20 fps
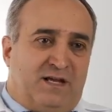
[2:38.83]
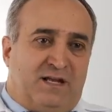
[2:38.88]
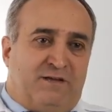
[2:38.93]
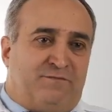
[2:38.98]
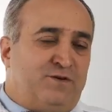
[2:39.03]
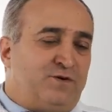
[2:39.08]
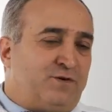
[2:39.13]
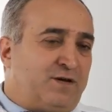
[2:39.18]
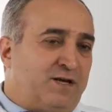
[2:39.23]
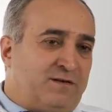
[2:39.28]
And
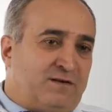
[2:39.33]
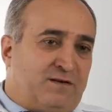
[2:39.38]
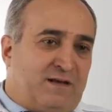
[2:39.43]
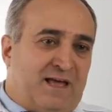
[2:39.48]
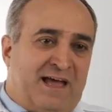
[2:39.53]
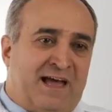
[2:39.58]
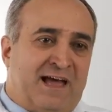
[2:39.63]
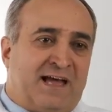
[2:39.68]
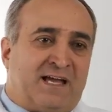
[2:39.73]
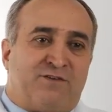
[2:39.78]
if you
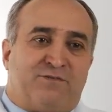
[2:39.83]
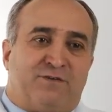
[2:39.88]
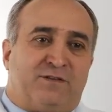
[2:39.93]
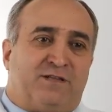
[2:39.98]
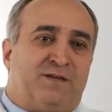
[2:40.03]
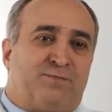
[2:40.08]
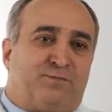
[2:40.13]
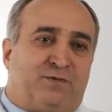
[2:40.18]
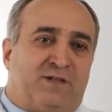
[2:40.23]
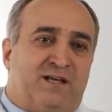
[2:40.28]
can
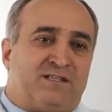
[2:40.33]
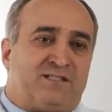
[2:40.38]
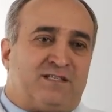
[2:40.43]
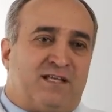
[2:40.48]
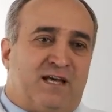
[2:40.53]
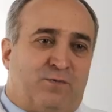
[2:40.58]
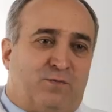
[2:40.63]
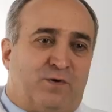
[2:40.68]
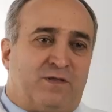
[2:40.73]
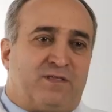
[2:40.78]
accurately place
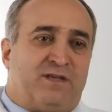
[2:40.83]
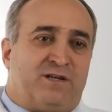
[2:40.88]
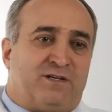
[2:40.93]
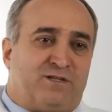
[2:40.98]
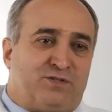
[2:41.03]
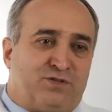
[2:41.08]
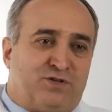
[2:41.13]
that within